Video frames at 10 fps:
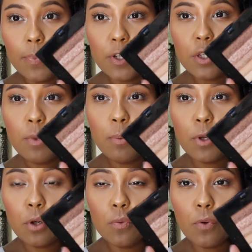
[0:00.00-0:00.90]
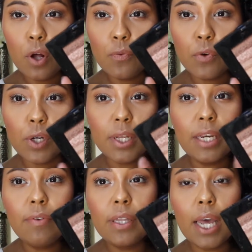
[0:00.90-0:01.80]
This would be beautiful for
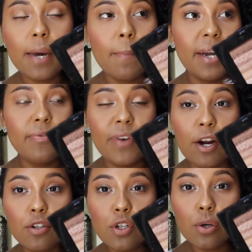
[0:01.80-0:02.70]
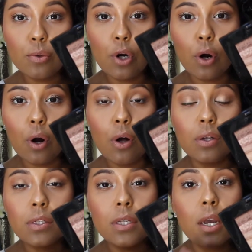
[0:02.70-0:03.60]
even my fair tone
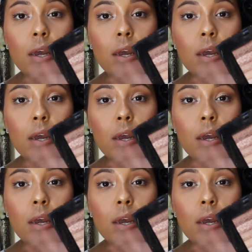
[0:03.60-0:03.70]
girls.